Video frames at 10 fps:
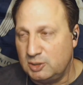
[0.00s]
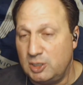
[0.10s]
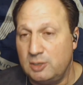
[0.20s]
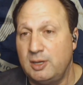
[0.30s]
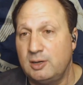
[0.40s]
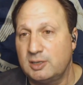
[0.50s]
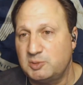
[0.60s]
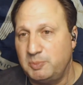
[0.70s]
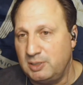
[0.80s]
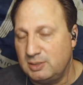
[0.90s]
share their
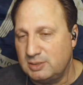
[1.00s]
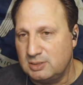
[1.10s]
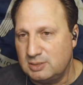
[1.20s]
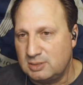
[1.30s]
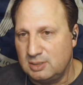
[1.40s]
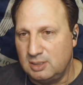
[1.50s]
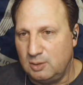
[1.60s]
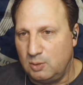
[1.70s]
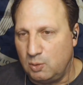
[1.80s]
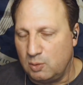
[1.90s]
experiences
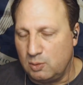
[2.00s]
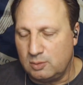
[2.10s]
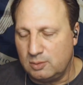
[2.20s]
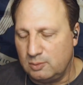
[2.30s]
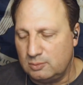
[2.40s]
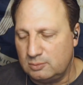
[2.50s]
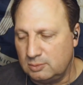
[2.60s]
or,